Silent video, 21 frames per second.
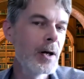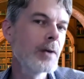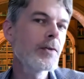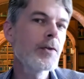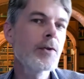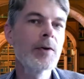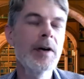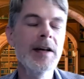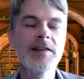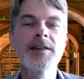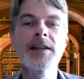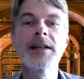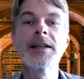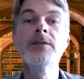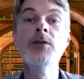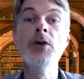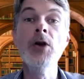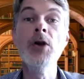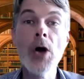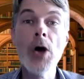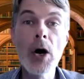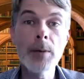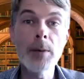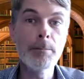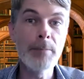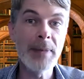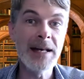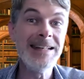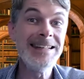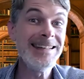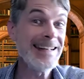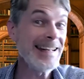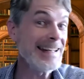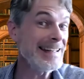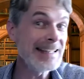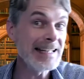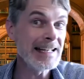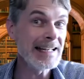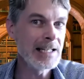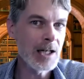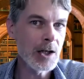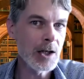plot threads that have not been
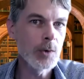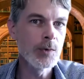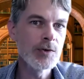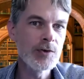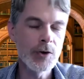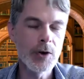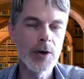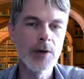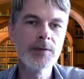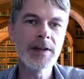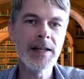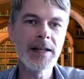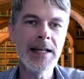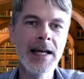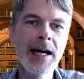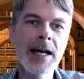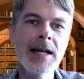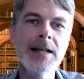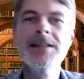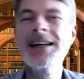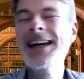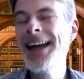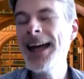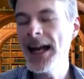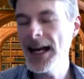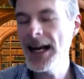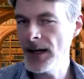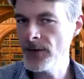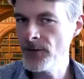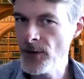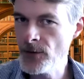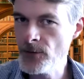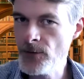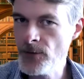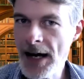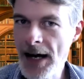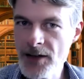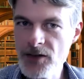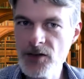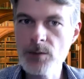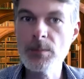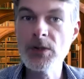neatly closed off at the end. If the
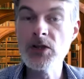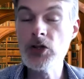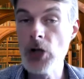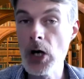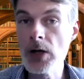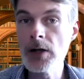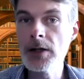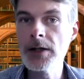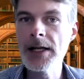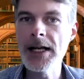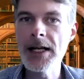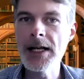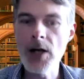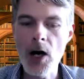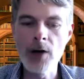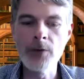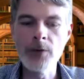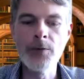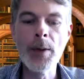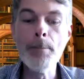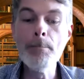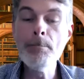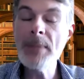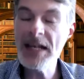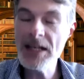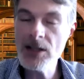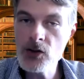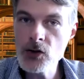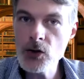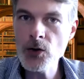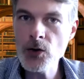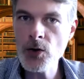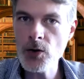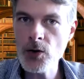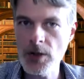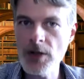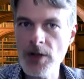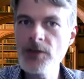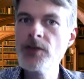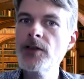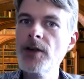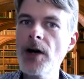vast majority of the major
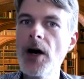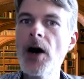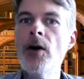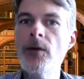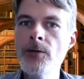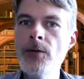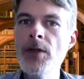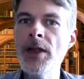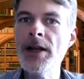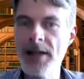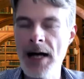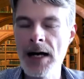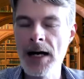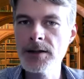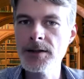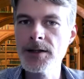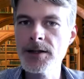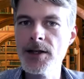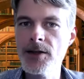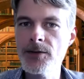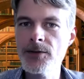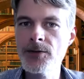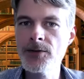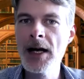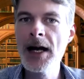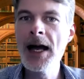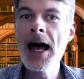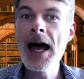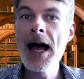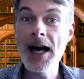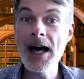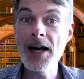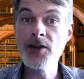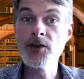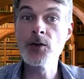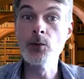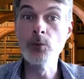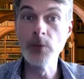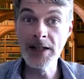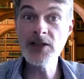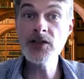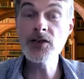thrust of the narrative
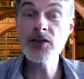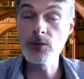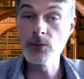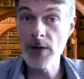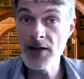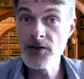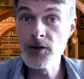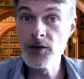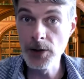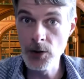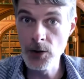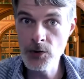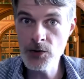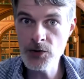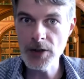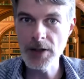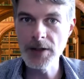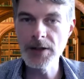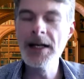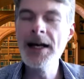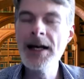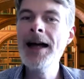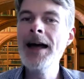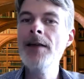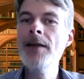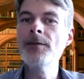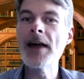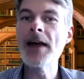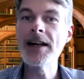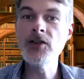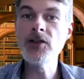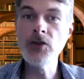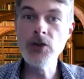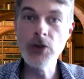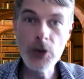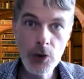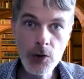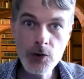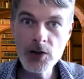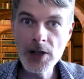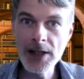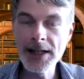has reached resolution, that is
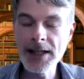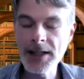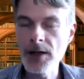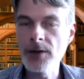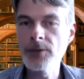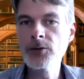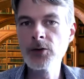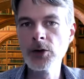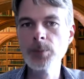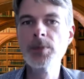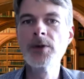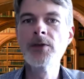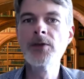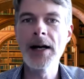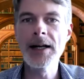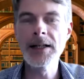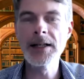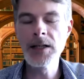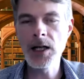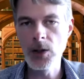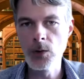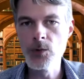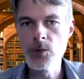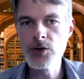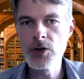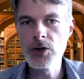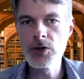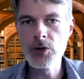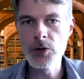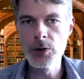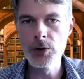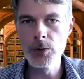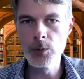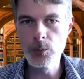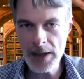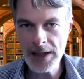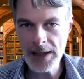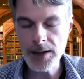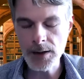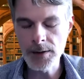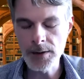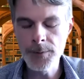usually enough to provide closure to a
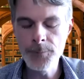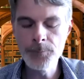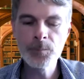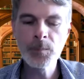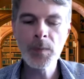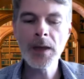reader